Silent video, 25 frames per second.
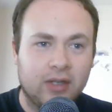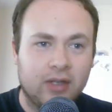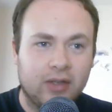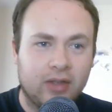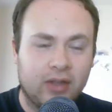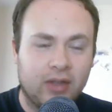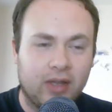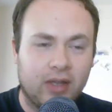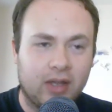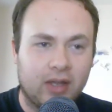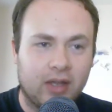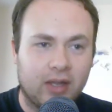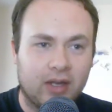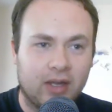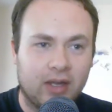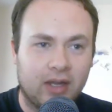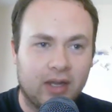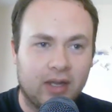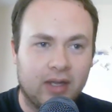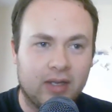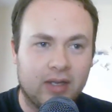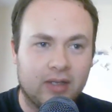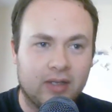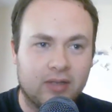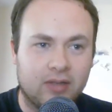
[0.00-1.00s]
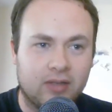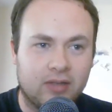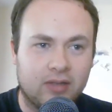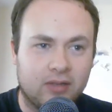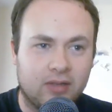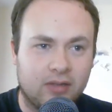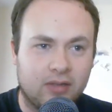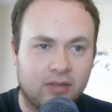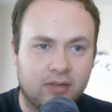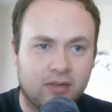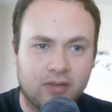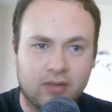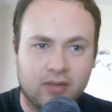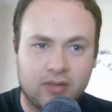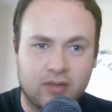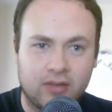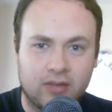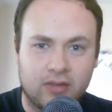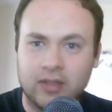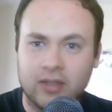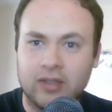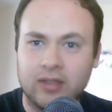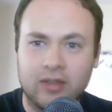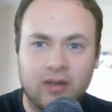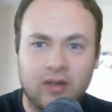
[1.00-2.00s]
that I
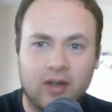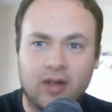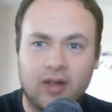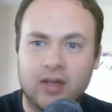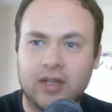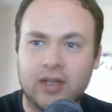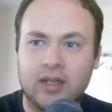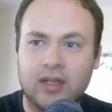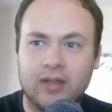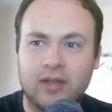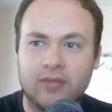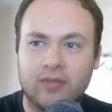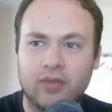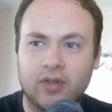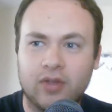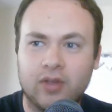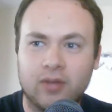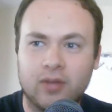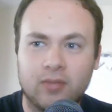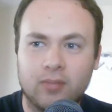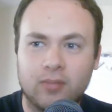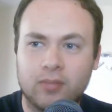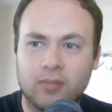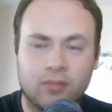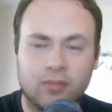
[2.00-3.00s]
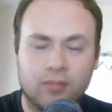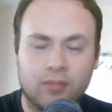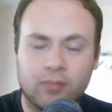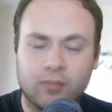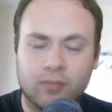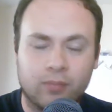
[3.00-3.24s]
did not even